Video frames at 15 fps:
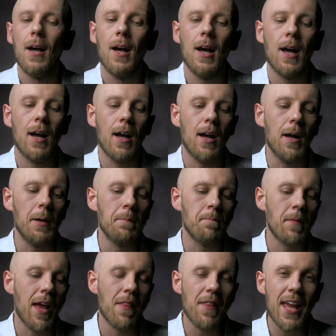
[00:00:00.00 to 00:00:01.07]

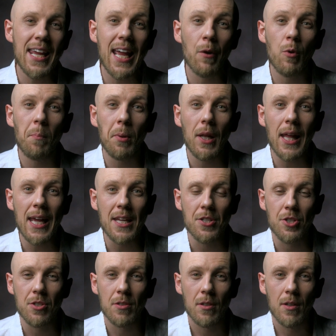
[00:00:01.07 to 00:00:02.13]
And they get
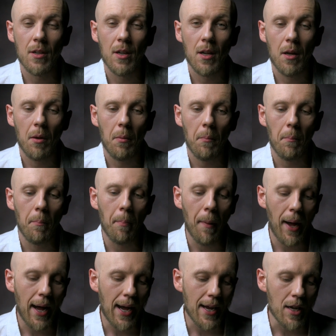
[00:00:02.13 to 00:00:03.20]
replaced
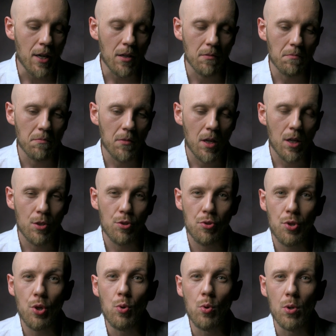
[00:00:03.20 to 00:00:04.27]
by
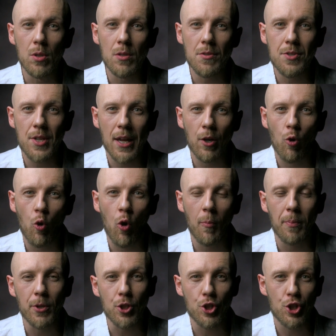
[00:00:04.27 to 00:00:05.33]
tools and
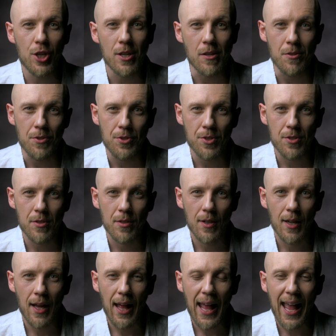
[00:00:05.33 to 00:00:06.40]
corporate shills
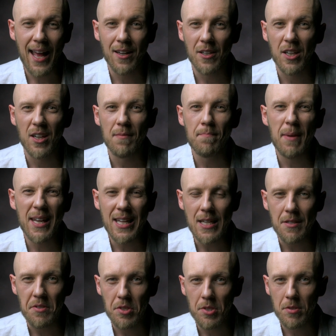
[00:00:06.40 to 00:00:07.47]
and
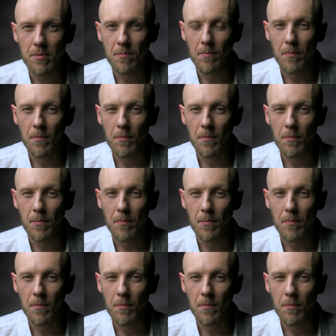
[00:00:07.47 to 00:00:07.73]
committees